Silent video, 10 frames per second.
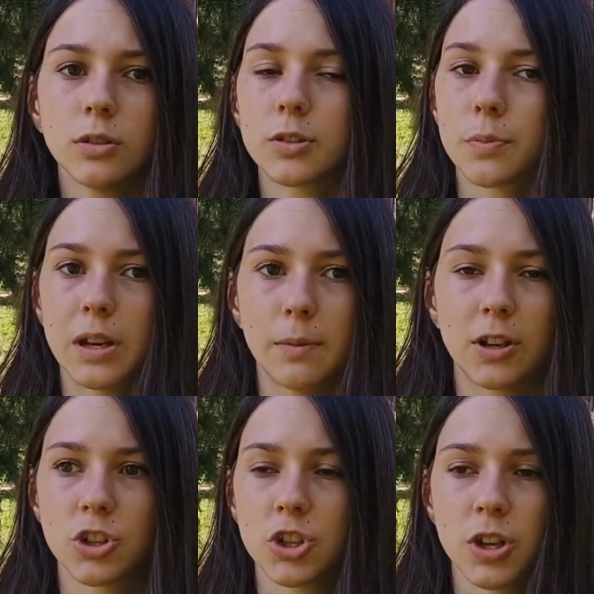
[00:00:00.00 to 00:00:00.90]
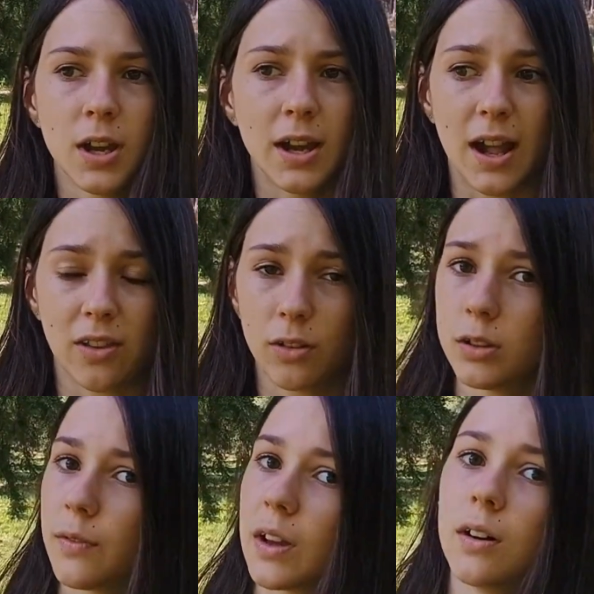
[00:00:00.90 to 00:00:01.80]
It's pretty much, it's still
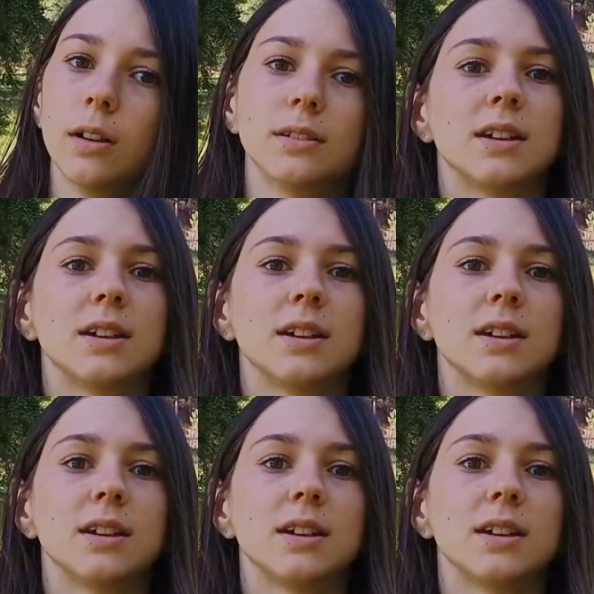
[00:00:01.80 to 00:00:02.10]
difficult.